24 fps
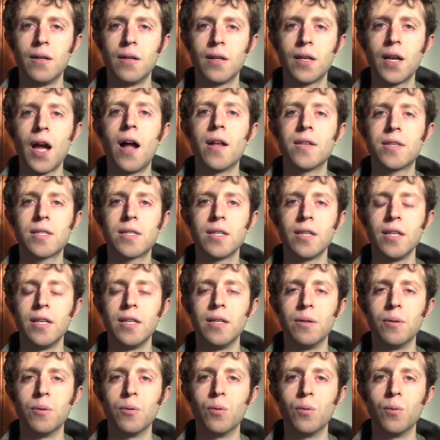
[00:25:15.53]

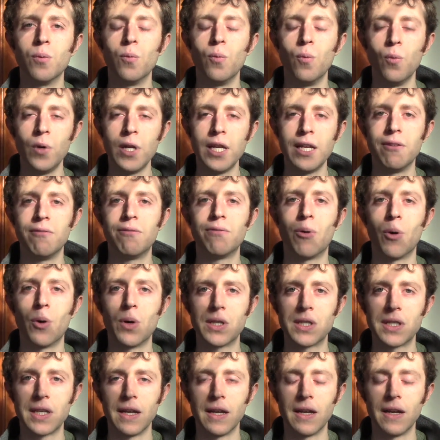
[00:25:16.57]
constantly
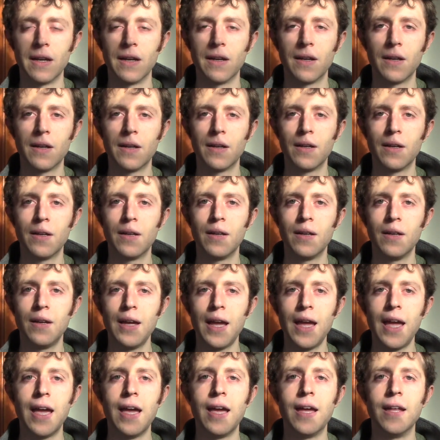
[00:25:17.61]
reinforcing
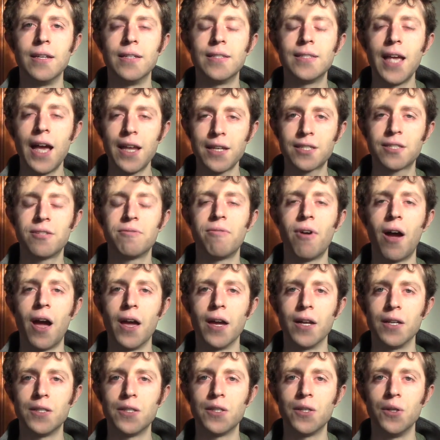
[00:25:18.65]
and
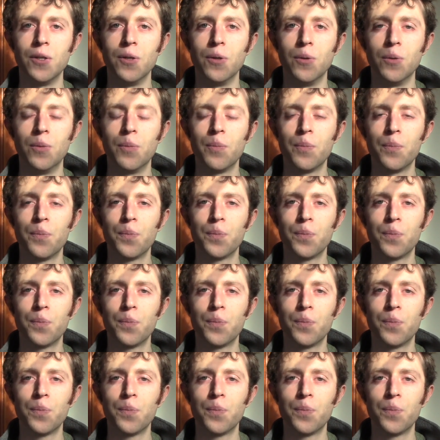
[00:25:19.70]
testifying to